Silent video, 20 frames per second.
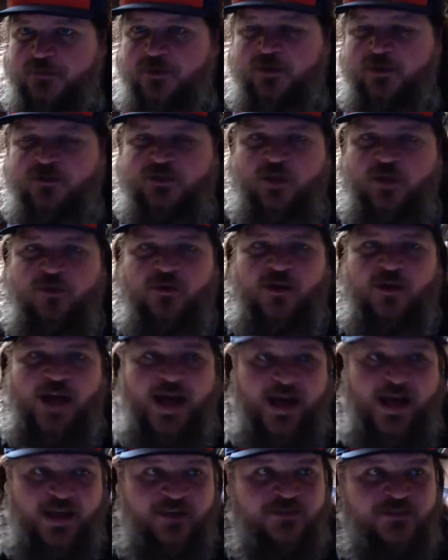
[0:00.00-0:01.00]
But there's other
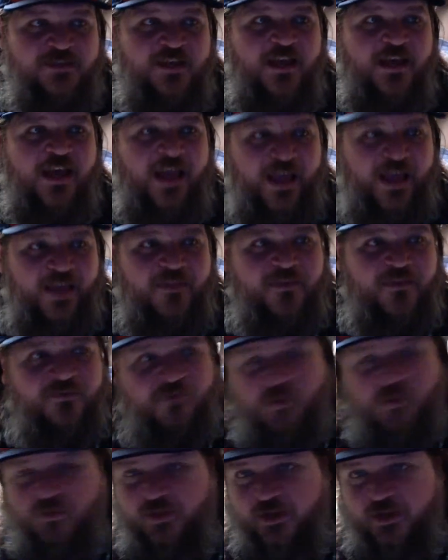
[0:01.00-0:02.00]
guys in the
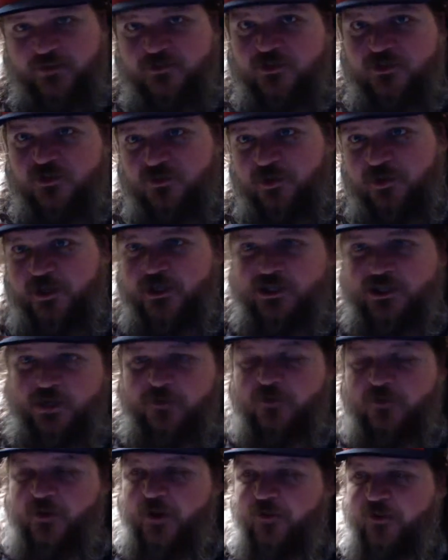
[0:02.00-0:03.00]
4,000s range I
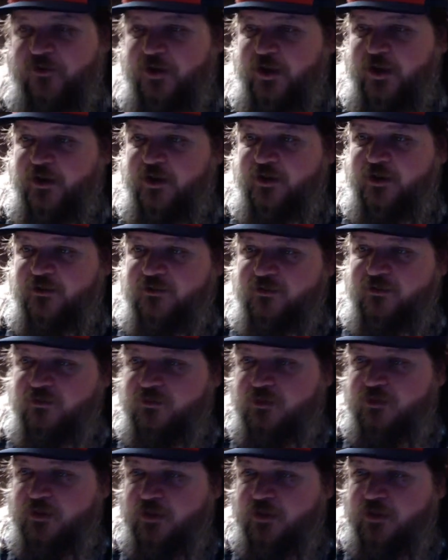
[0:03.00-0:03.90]
would rather get onto